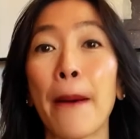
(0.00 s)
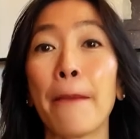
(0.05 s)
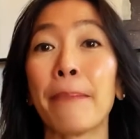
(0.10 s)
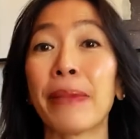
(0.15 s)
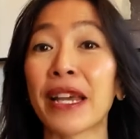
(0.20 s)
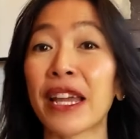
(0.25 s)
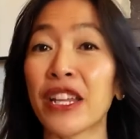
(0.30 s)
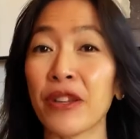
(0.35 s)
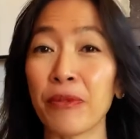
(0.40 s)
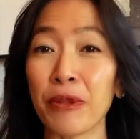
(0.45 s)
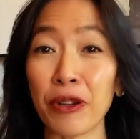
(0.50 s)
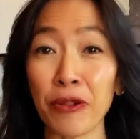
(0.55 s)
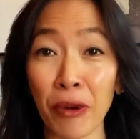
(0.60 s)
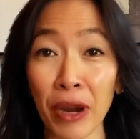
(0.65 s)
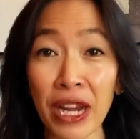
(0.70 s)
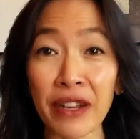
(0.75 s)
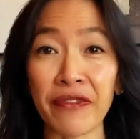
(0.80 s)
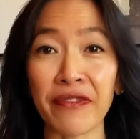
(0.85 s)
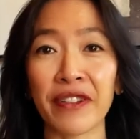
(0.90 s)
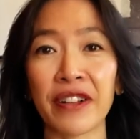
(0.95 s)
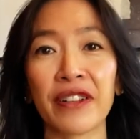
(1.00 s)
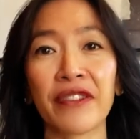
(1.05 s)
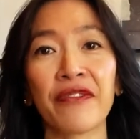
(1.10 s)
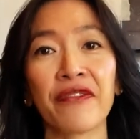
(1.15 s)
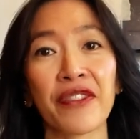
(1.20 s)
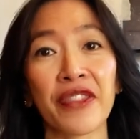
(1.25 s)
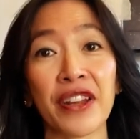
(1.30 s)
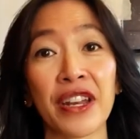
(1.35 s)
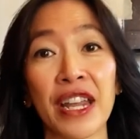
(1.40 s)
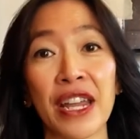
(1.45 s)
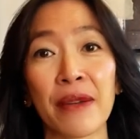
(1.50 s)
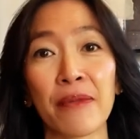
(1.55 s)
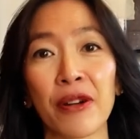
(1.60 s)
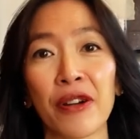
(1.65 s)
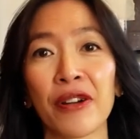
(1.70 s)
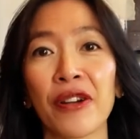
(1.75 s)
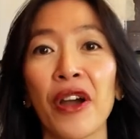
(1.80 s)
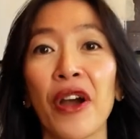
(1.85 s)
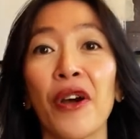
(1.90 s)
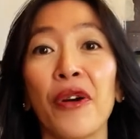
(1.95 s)
But can you be grateful for the
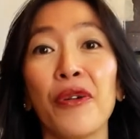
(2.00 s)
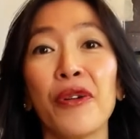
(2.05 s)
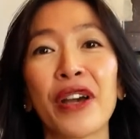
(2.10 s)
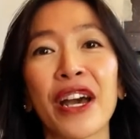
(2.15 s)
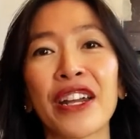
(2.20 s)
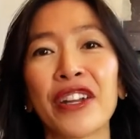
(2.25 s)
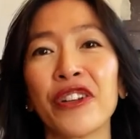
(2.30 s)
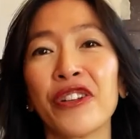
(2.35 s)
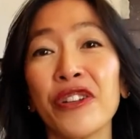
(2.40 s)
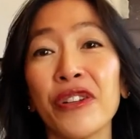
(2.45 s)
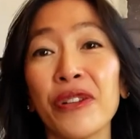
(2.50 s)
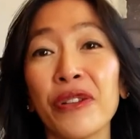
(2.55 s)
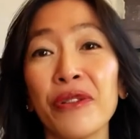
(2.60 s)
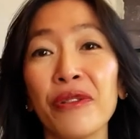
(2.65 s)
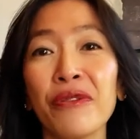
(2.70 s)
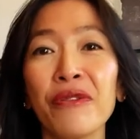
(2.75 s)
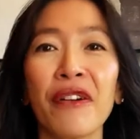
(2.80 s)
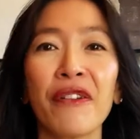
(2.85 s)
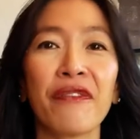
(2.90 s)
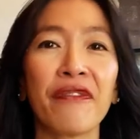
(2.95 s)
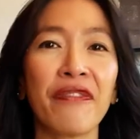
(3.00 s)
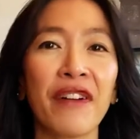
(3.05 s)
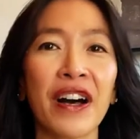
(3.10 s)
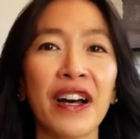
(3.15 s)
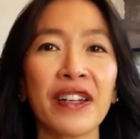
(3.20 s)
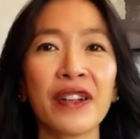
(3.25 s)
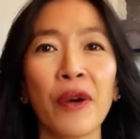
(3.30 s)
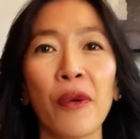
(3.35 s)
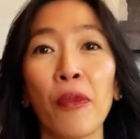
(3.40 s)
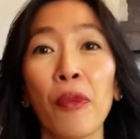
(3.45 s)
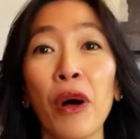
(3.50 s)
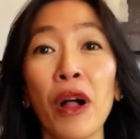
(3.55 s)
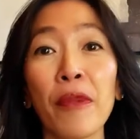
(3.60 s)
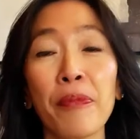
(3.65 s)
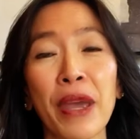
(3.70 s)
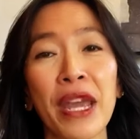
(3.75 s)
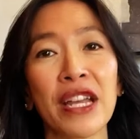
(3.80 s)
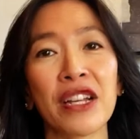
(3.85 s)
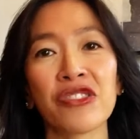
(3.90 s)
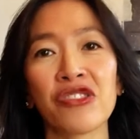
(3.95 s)
neighbor who got a new, fun,
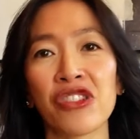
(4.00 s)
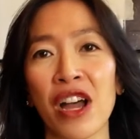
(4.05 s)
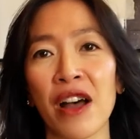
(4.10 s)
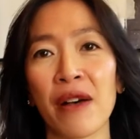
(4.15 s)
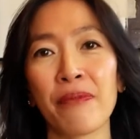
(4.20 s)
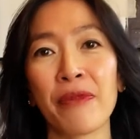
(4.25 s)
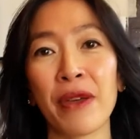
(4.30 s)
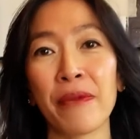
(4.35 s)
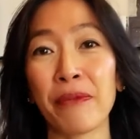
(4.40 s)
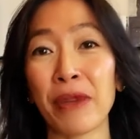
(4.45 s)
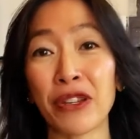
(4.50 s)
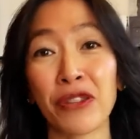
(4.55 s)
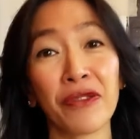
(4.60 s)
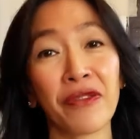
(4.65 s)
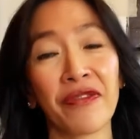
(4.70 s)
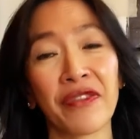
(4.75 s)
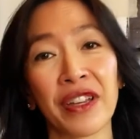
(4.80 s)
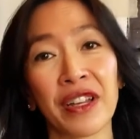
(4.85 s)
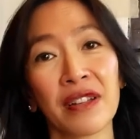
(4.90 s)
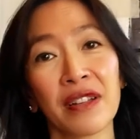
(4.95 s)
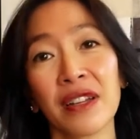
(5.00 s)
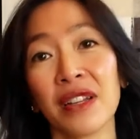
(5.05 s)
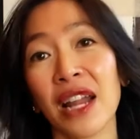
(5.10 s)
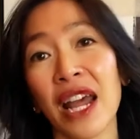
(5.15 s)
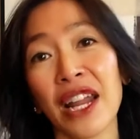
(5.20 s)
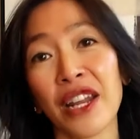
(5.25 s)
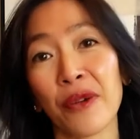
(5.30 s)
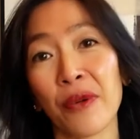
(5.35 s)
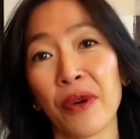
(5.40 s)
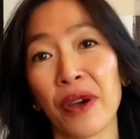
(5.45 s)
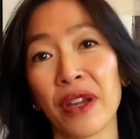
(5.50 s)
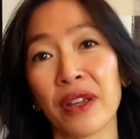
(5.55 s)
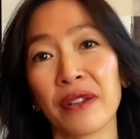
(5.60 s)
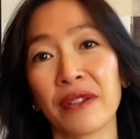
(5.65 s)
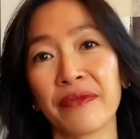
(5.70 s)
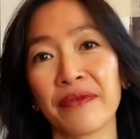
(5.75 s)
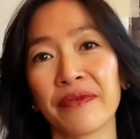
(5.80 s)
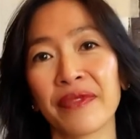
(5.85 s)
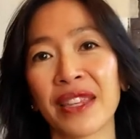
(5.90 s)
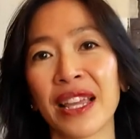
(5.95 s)
well-paying job that made you feel inadequate?
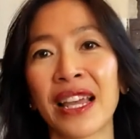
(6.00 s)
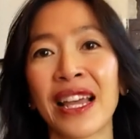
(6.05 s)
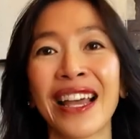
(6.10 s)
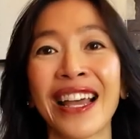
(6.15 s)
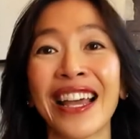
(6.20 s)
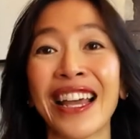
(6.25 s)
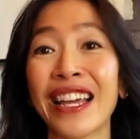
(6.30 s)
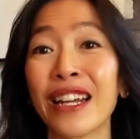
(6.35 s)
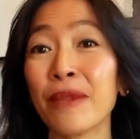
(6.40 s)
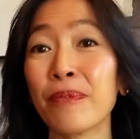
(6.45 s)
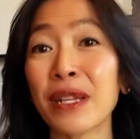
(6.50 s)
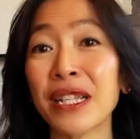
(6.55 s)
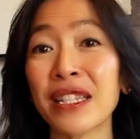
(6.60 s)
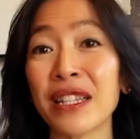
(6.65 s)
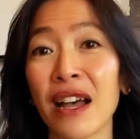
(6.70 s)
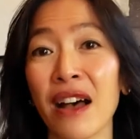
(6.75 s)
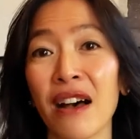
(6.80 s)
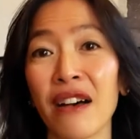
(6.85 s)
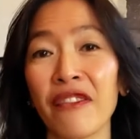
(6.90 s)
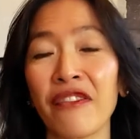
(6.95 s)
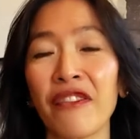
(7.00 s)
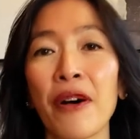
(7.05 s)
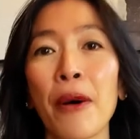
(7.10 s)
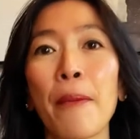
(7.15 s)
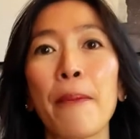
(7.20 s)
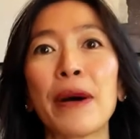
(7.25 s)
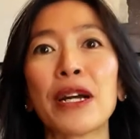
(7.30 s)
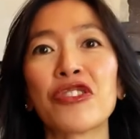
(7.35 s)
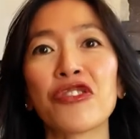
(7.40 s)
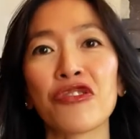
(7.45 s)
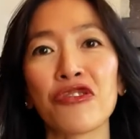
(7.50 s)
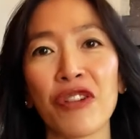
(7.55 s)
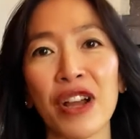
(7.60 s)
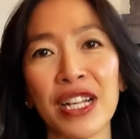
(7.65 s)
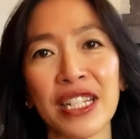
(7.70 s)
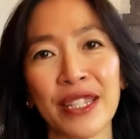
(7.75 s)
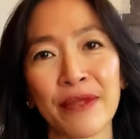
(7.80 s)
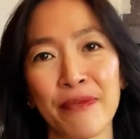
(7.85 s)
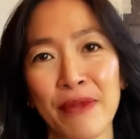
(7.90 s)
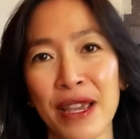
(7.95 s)
It'll be tough, but
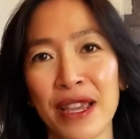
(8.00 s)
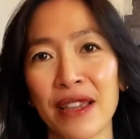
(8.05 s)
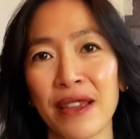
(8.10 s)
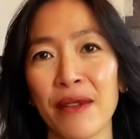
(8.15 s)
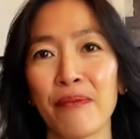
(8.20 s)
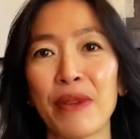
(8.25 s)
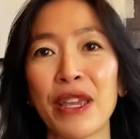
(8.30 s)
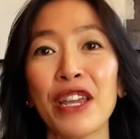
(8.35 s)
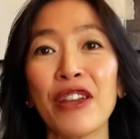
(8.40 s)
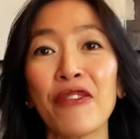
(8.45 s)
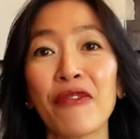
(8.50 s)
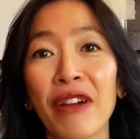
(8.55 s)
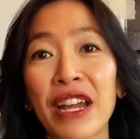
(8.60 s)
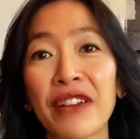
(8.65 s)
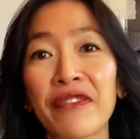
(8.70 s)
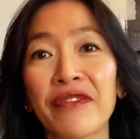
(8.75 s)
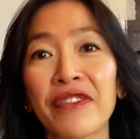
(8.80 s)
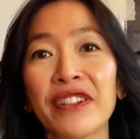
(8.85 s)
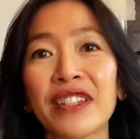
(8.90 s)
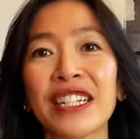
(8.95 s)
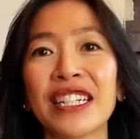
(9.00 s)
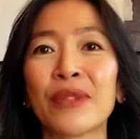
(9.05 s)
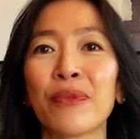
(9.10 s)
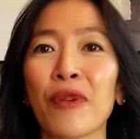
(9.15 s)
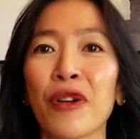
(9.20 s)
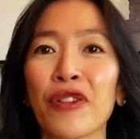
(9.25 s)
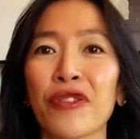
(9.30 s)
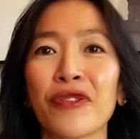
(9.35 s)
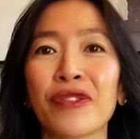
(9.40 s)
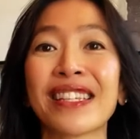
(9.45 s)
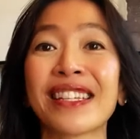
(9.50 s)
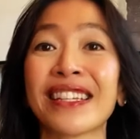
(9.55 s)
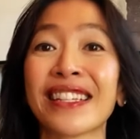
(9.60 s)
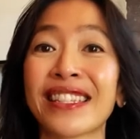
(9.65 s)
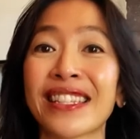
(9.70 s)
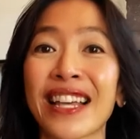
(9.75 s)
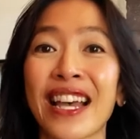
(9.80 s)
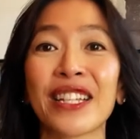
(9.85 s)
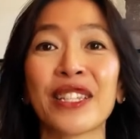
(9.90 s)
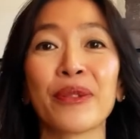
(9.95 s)
trust me, being grateful is where your
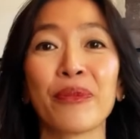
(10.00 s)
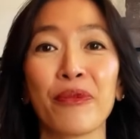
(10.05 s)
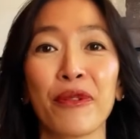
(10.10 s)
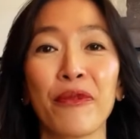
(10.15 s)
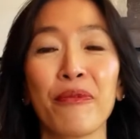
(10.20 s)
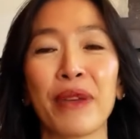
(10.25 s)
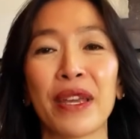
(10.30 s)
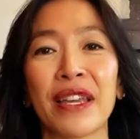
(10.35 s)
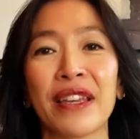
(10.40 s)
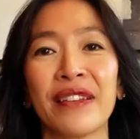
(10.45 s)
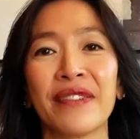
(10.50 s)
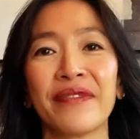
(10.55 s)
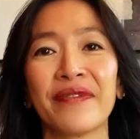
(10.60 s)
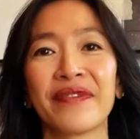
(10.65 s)
success will be.